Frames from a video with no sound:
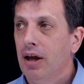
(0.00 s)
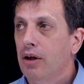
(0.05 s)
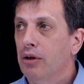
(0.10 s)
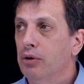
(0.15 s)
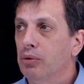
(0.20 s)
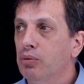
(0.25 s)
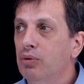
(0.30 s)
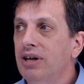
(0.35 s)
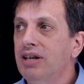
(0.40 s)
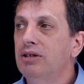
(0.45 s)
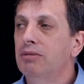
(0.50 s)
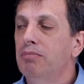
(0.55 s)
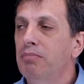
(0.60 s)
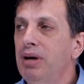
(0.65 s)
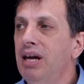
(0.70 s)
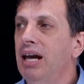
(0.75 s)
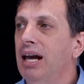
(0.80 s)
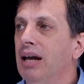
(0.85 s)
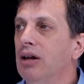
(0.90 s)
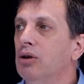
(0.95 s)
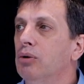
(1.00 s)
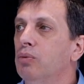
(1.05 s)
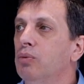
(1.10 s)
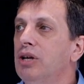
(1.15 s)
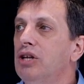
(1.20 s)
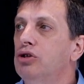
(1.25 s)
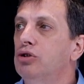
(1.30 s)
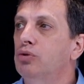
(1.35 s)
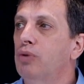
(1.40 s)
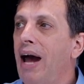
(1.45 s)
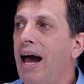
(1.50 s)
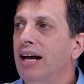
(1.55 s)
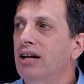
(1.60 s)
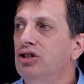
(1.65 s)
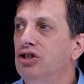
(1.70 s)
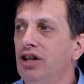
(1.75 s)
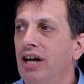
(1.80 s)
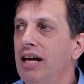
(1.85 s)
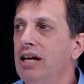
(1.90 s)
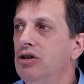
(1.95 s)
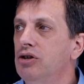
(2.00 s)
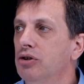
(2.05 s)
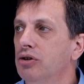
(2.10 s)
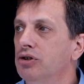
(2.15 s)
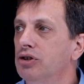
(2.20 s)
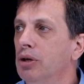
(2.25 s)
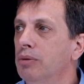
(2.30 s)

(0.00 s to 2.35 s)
The reason being that we track changes.